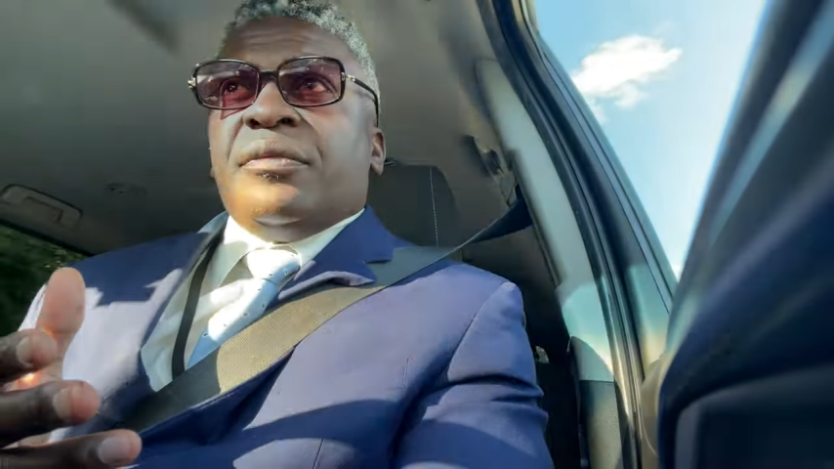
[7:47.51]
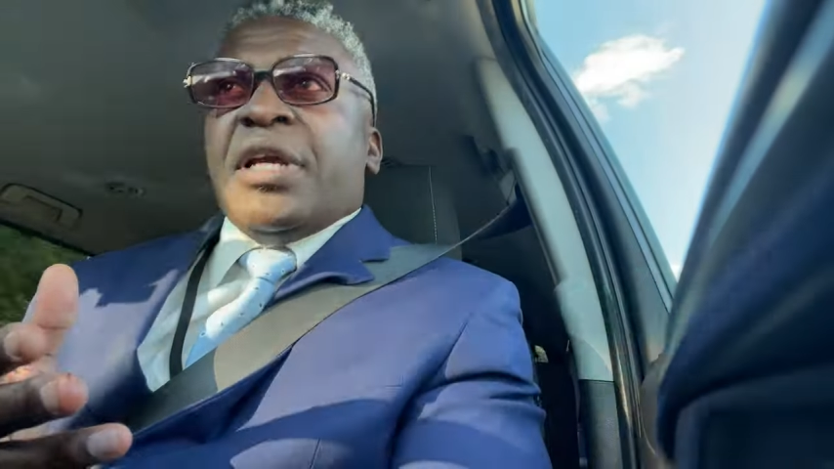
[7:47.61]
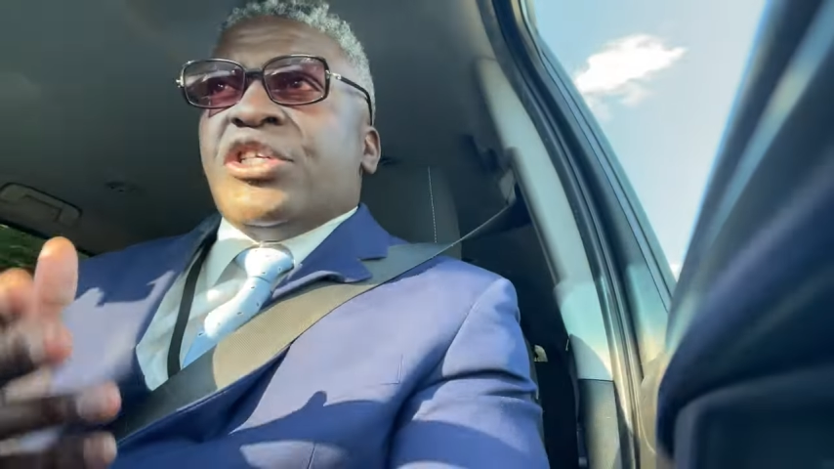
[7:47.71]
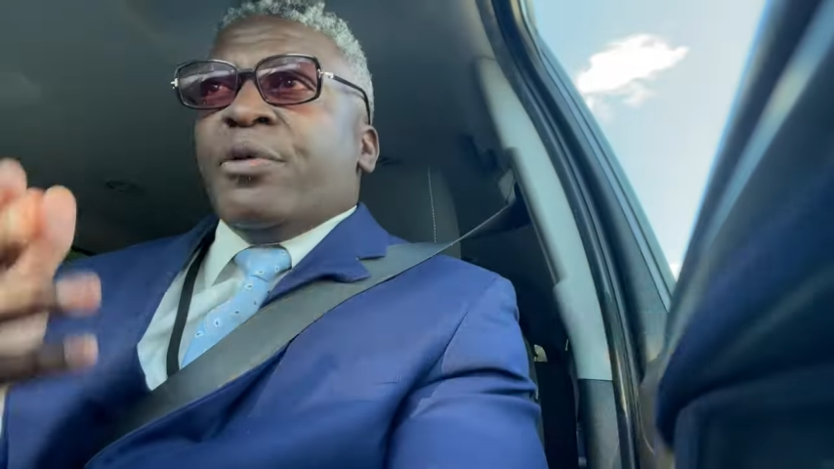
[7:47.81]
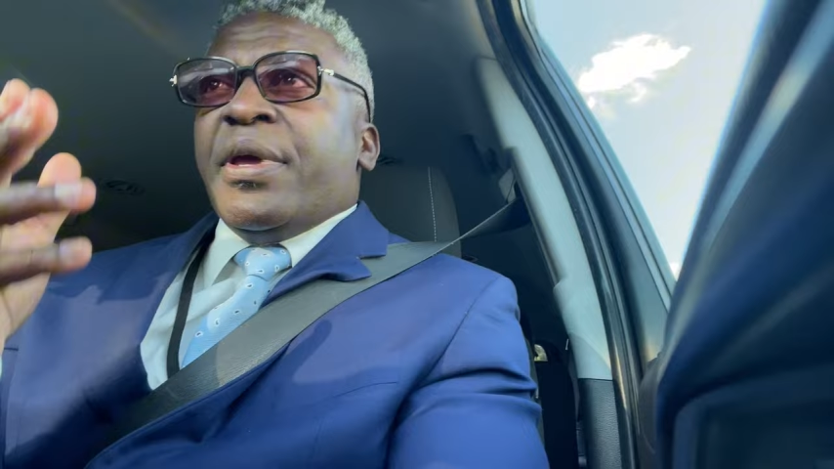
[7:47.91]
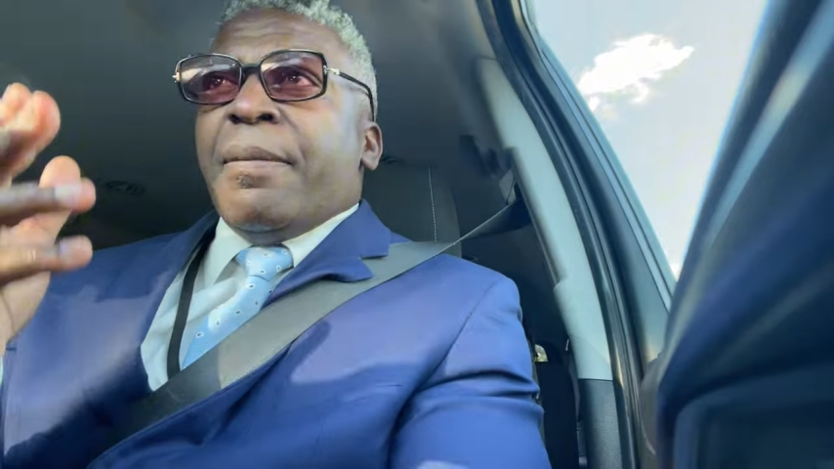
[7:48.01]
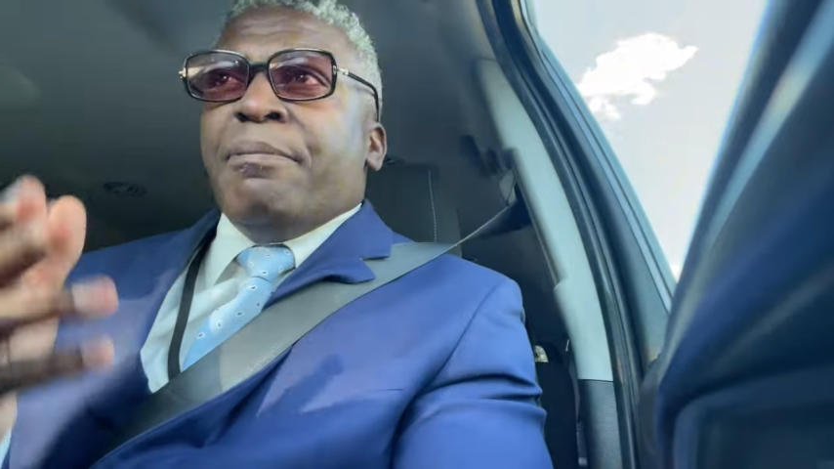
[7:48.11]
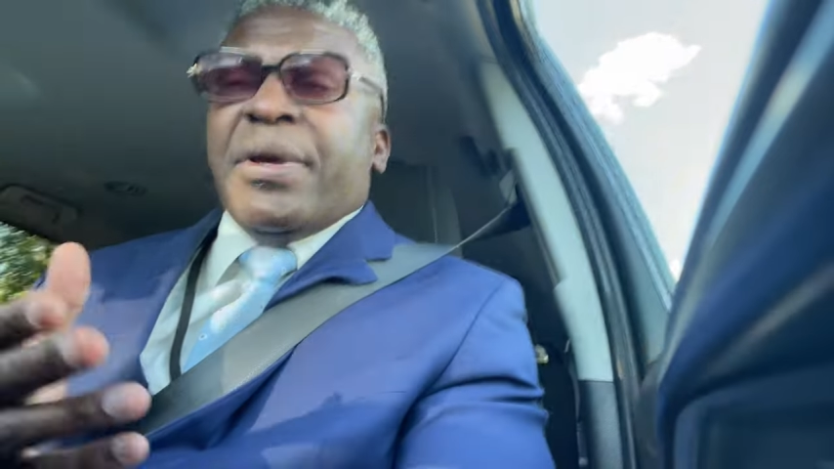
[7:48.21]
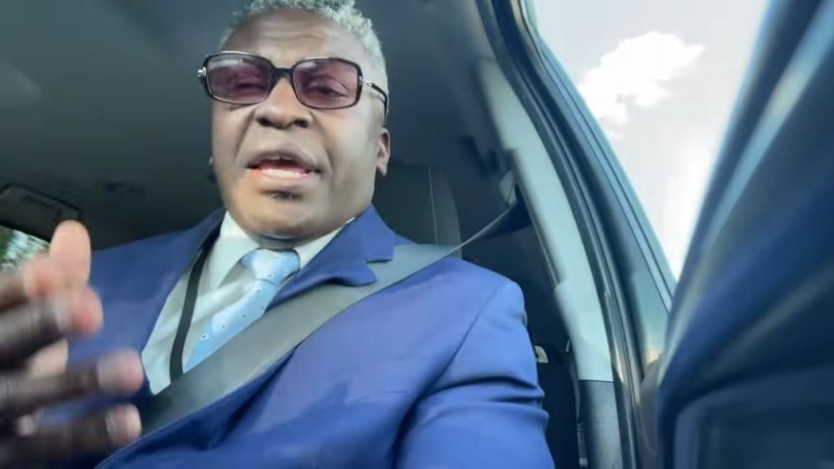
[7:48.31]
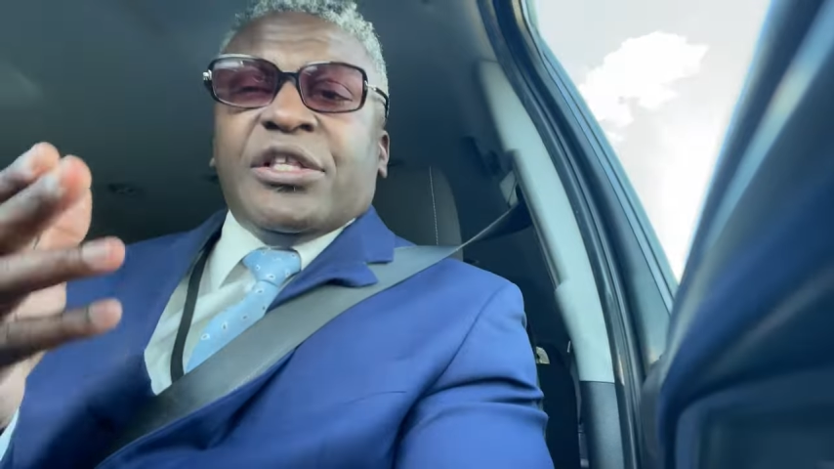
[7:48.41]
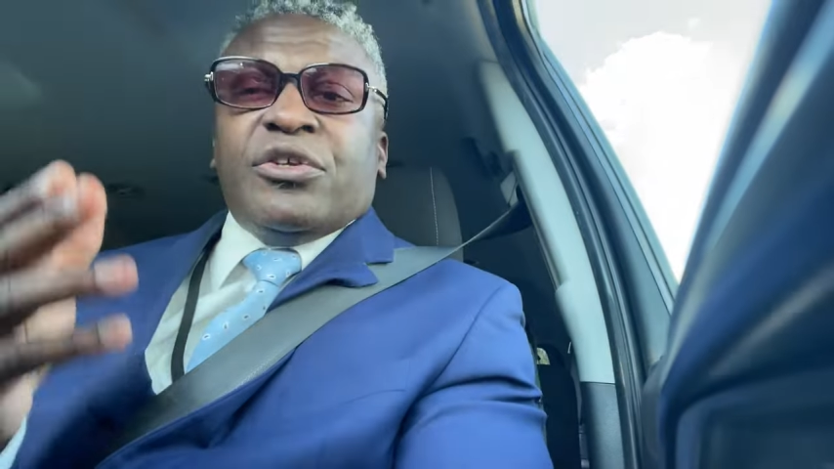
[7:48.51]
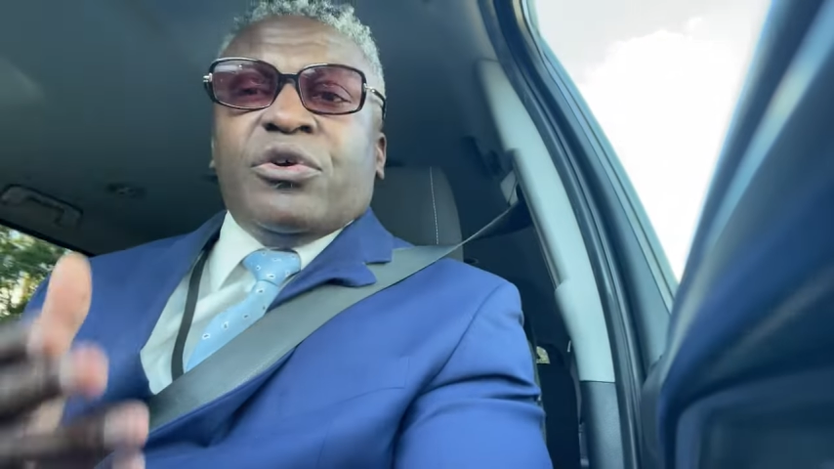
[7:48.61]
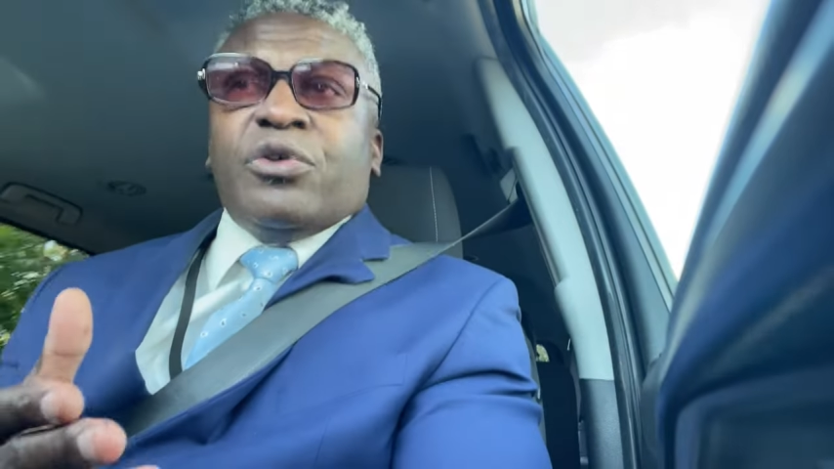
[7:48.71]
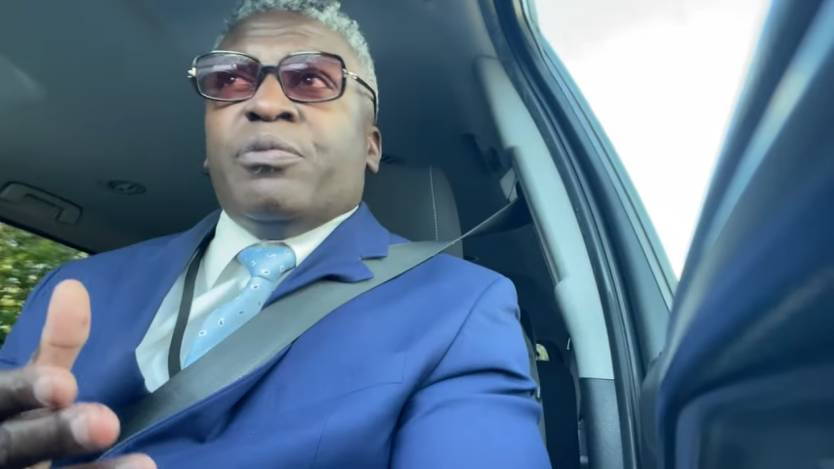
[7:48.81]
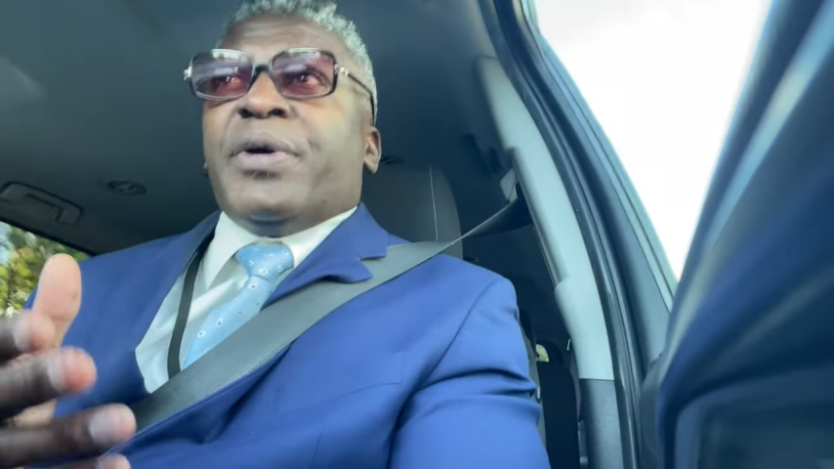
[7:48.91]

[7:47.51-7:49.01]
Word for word: He's going to be in big doo-doo